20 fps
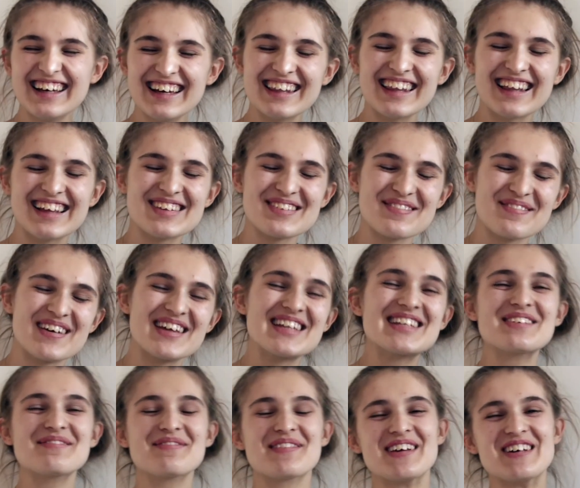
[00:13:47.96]
That's meant
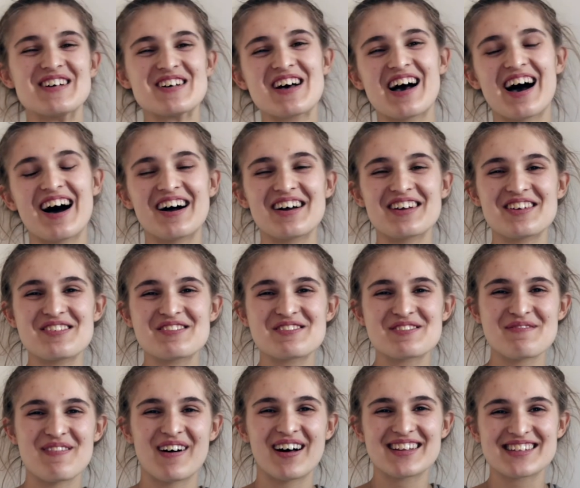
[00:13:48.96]
to be an are you
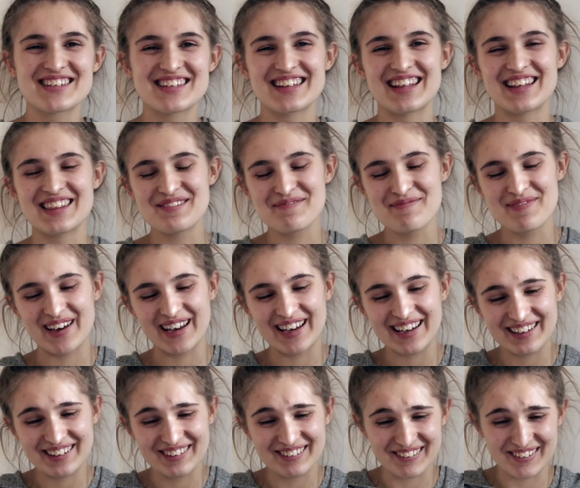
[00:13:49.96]
smarter than the pit
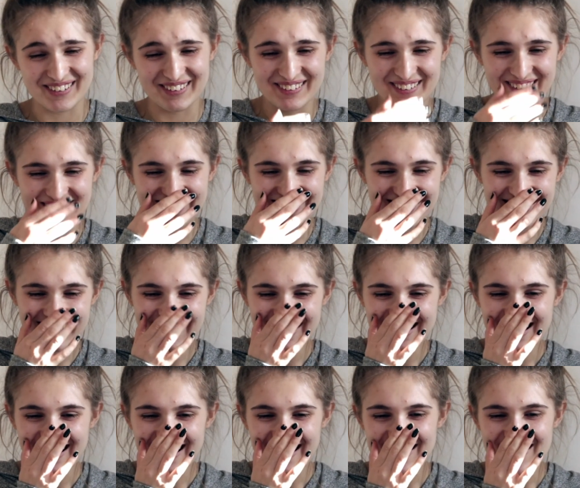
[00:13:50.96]
crew?
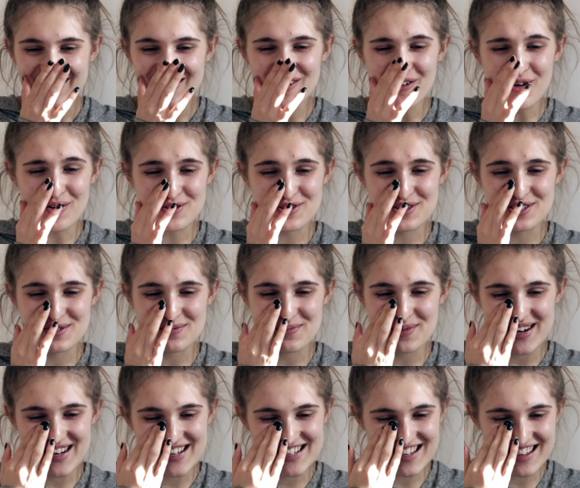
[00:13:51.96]
You're
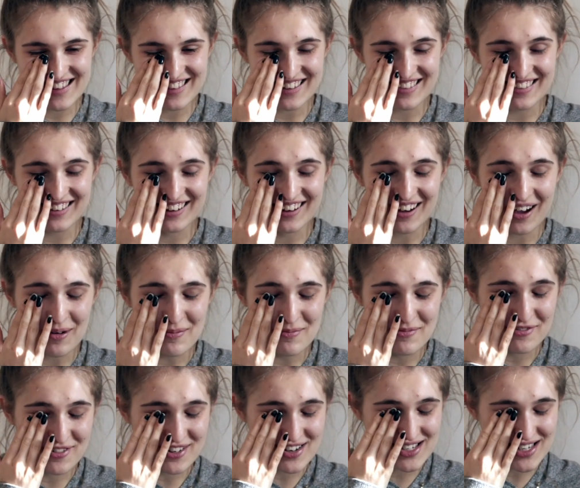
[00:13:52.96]
sweeter than the
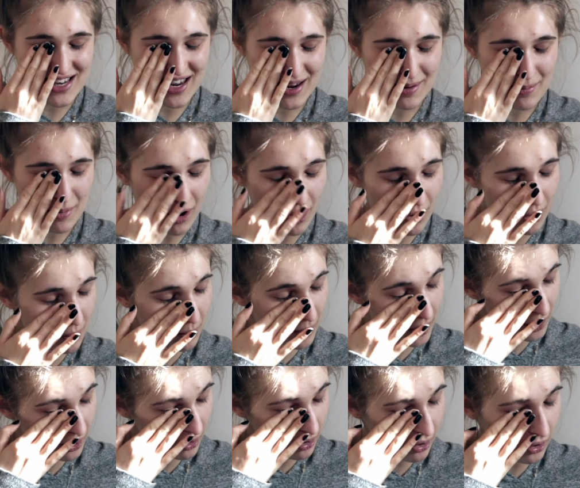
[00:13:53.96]
comfort team. Oh my
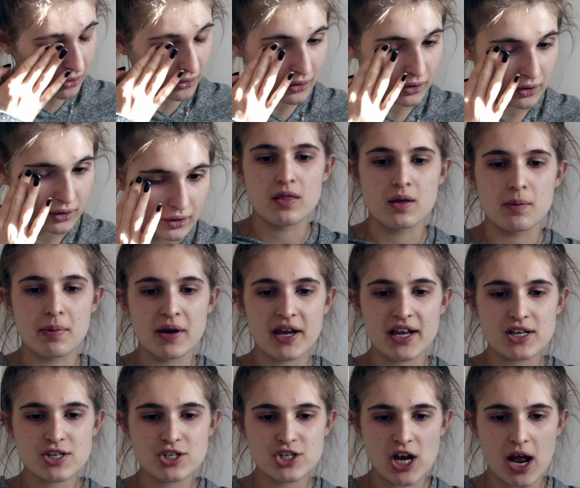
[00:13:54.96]
god. The
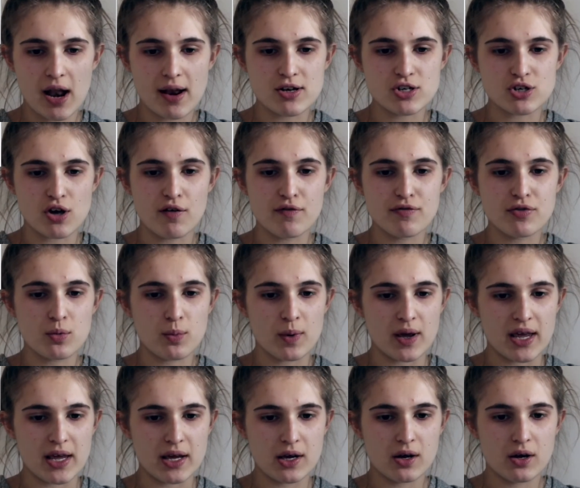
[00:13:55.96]
biggest challenge of the
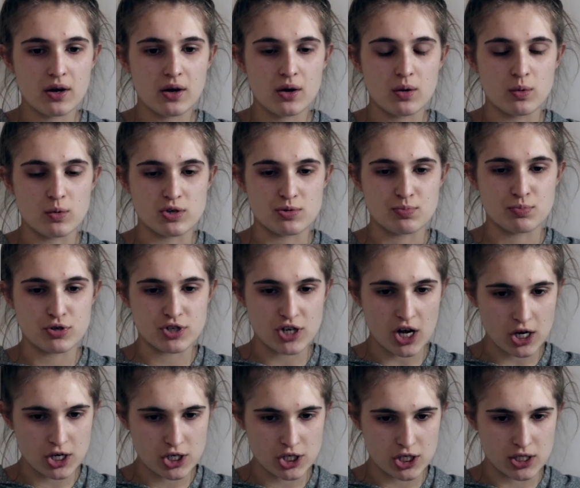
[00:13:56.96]
week was
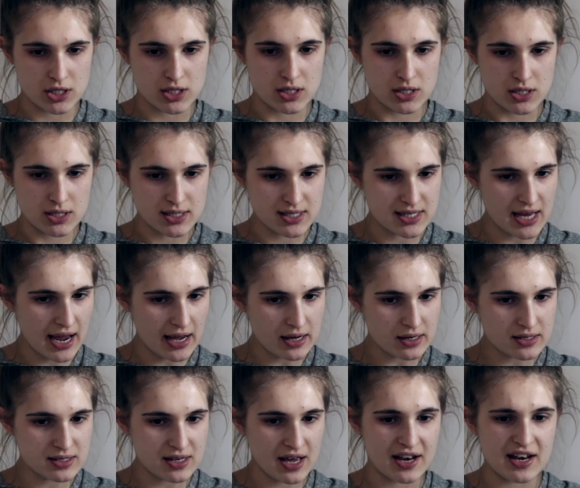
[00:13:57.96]
production,
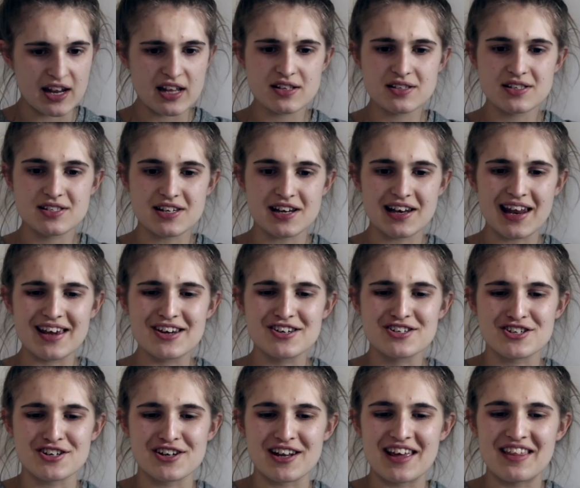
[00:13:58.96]
sales and
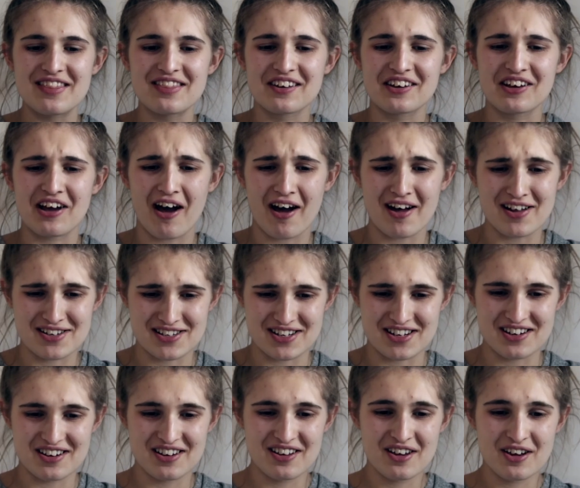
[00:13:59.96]
installation in the
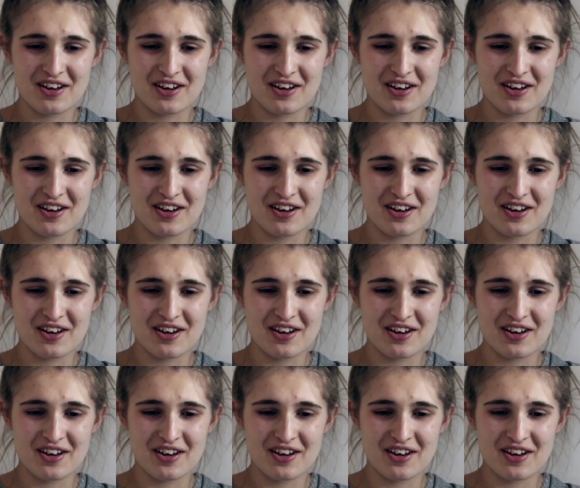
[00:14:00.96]
garden.